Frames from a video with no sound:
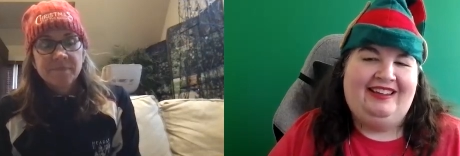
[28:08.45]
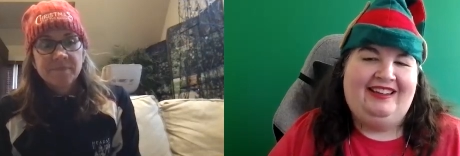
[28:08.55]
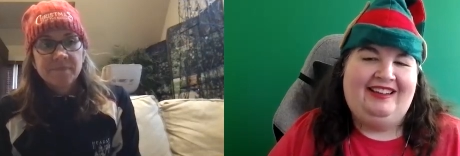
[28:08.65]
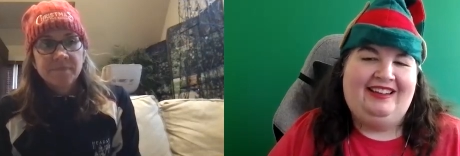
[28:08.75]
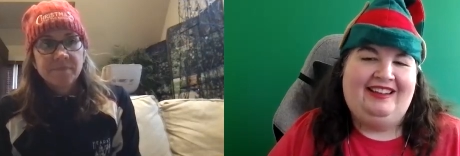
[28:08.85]

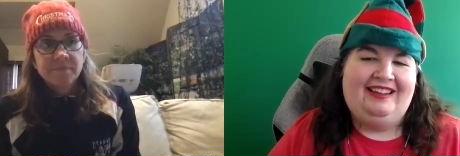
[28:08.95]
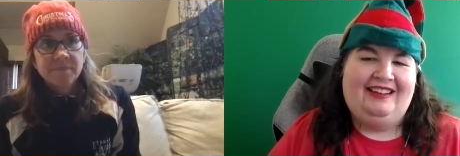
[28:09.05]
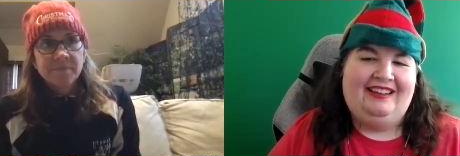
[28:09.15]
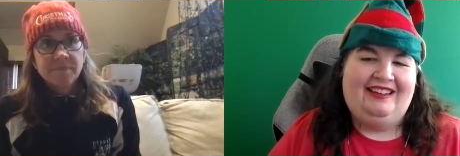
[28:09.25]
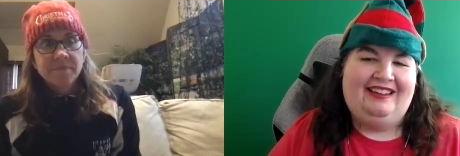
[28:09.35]

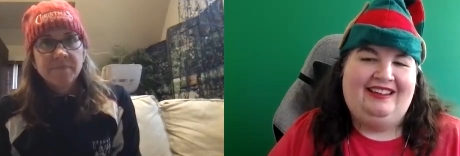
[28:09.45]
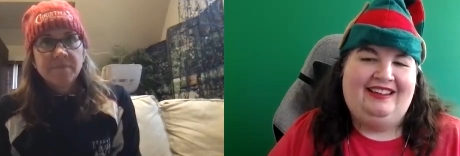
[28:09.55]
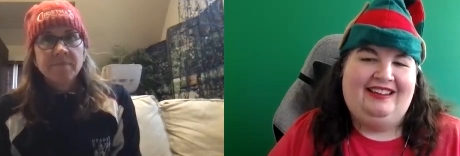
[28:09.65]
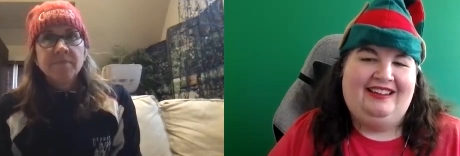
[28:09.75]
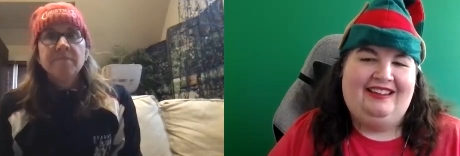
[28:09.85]

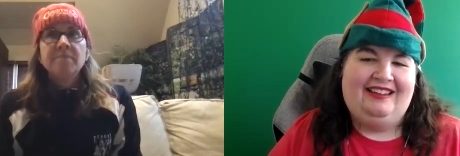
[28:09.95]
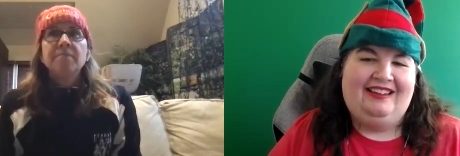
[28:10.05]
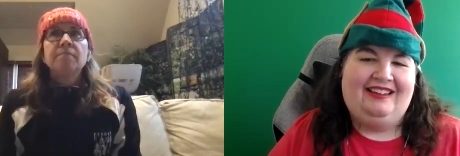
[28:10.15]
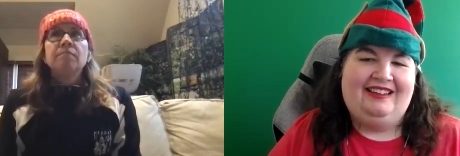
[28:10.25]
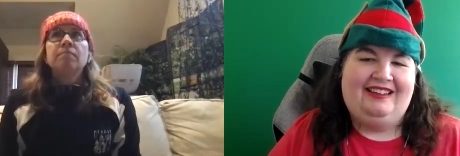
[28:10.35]

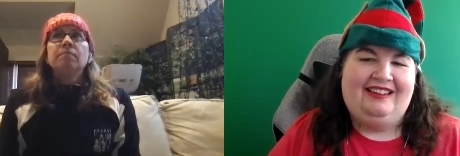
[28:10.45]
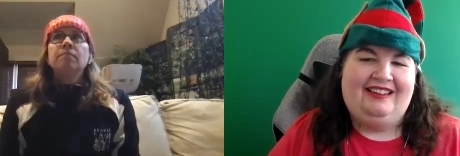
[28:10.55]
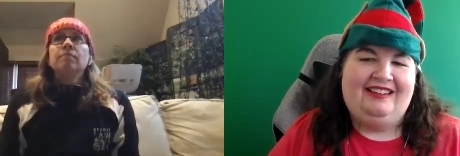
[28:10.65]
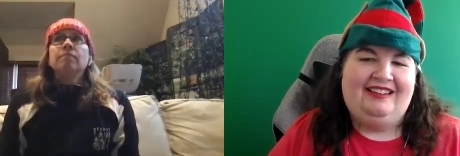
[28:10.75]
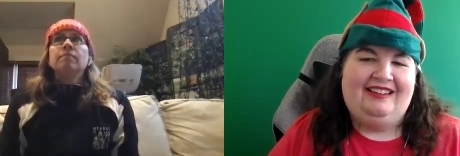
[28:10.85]
(silence)